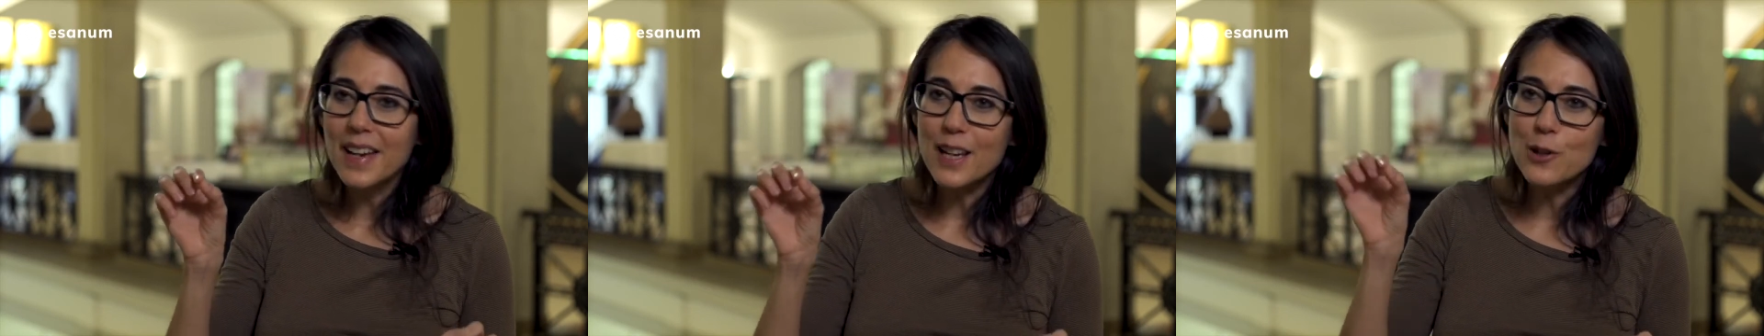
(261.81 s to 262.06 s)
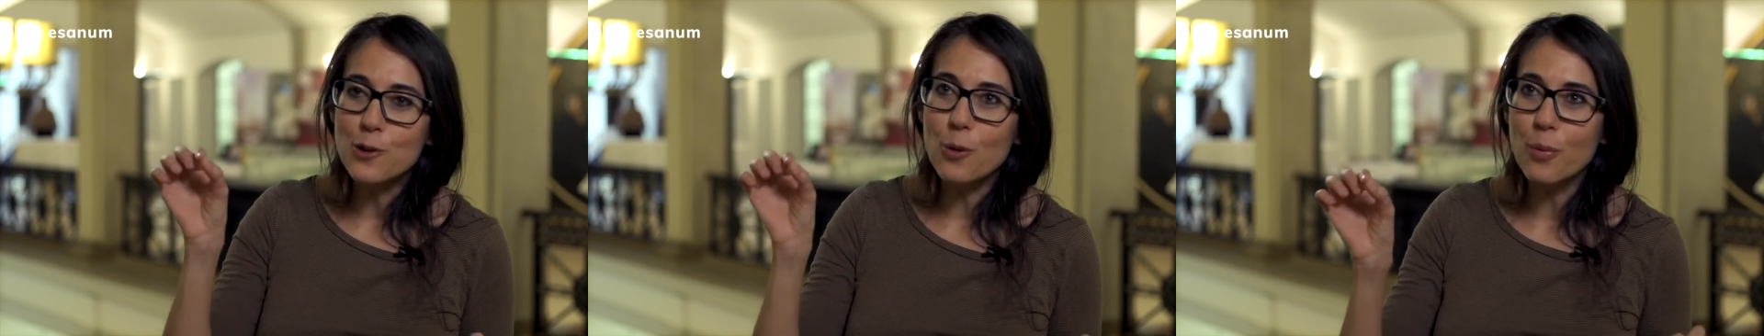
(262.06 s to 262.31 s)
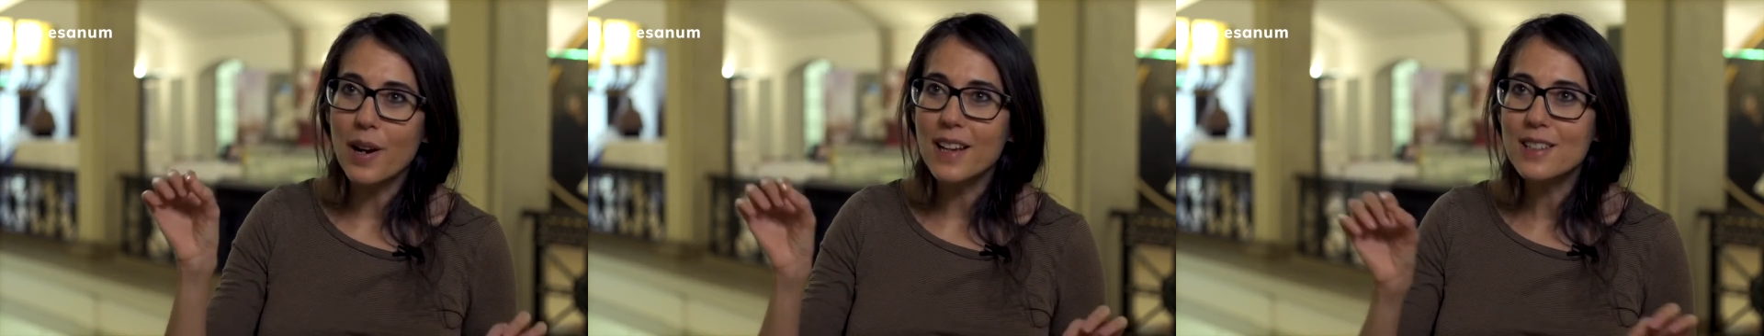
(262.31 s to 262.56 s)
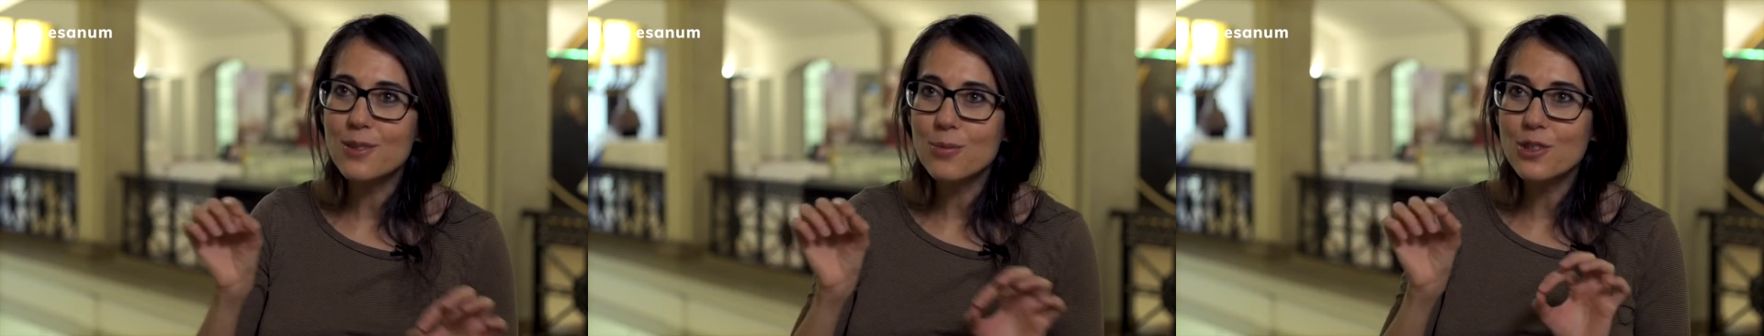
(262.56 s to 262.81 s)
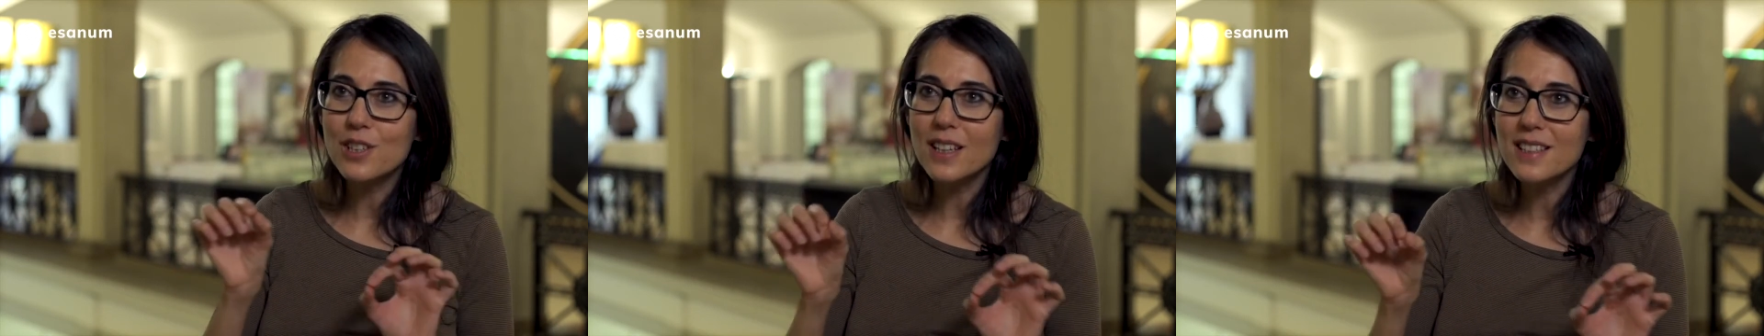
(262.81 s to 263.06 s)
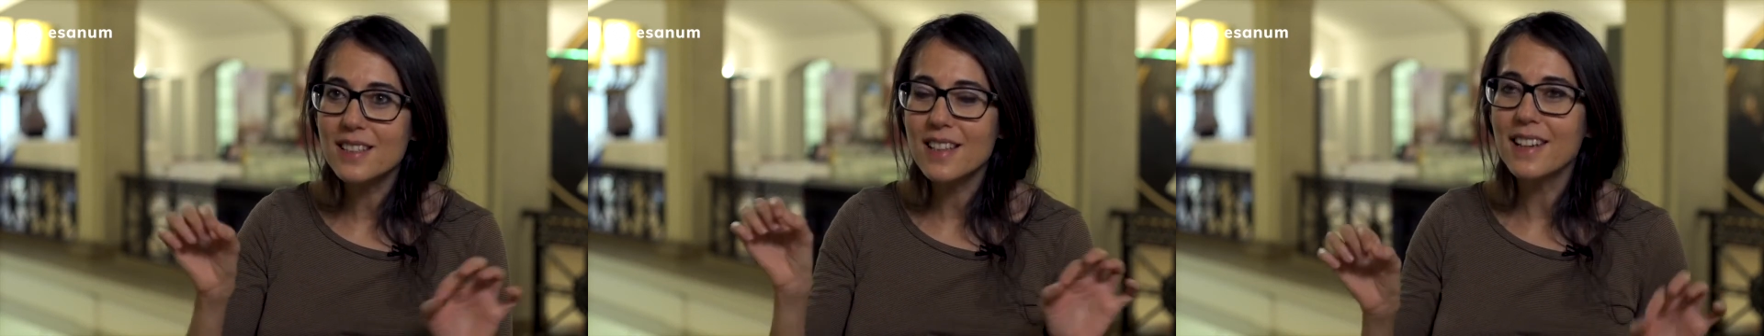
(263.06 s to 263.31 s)
in your breast, we
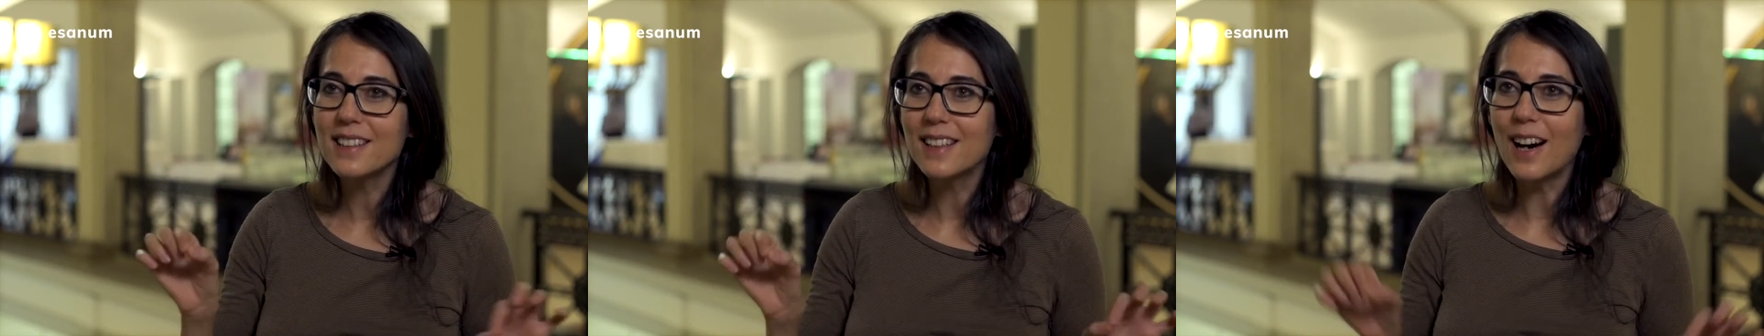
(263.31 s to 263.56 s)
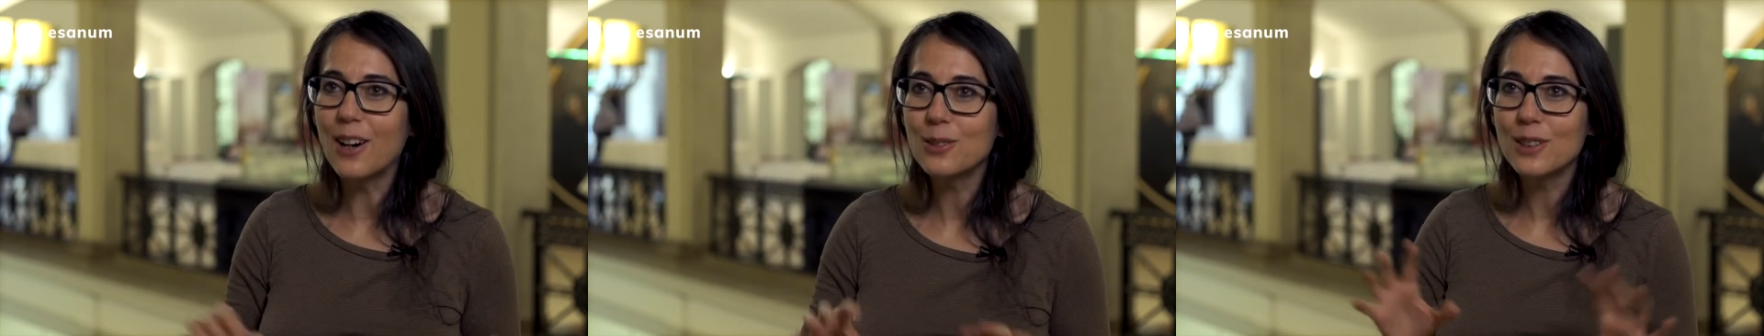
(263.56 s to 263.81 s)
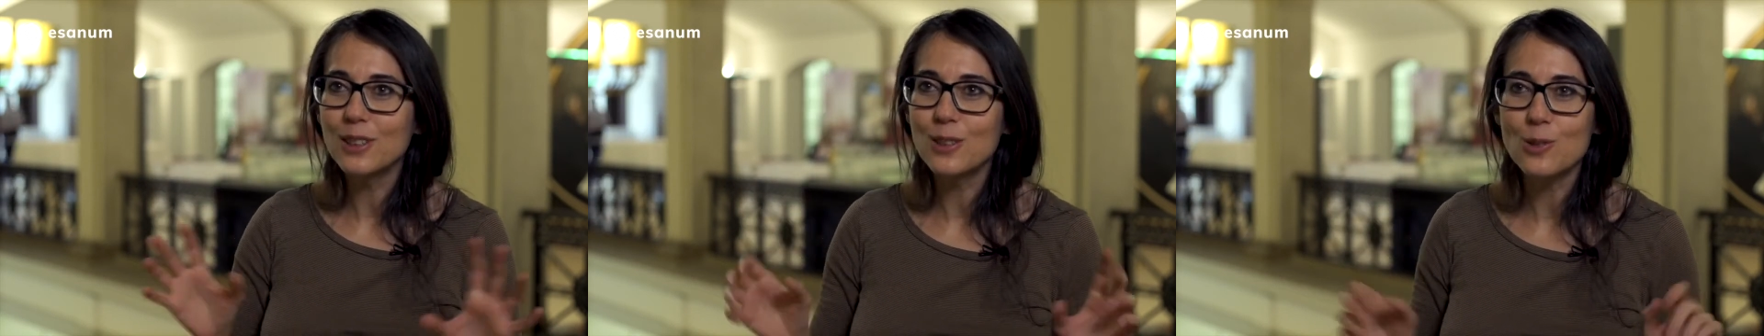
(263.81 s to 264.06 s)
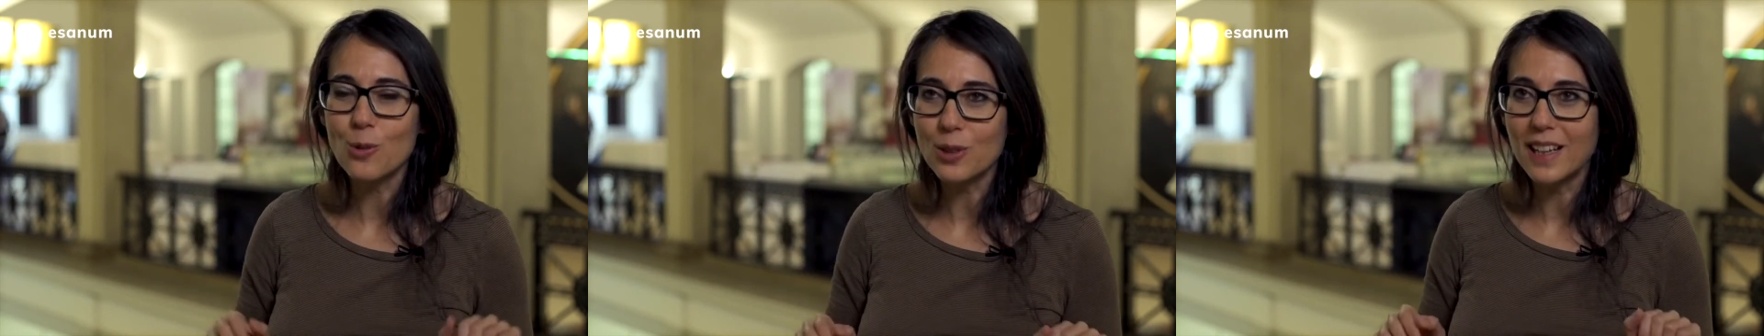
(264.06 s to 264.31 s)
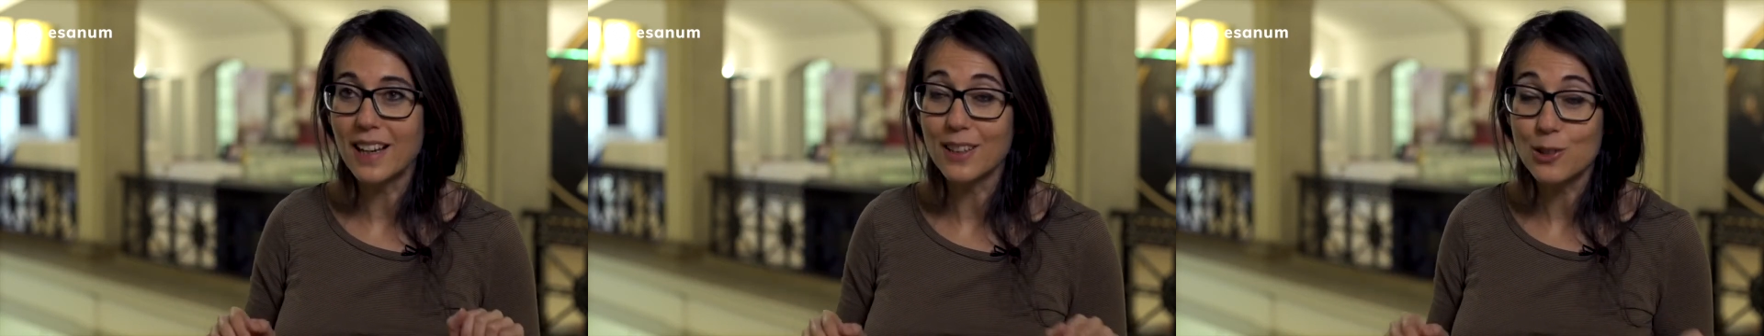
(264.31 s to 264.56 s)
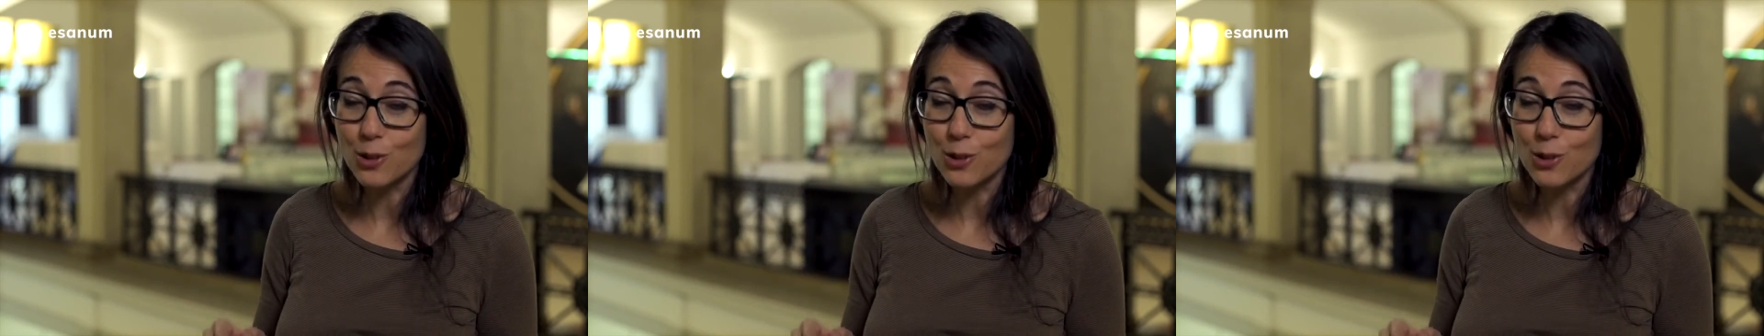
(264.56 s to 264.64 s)
just take it out and it's all done.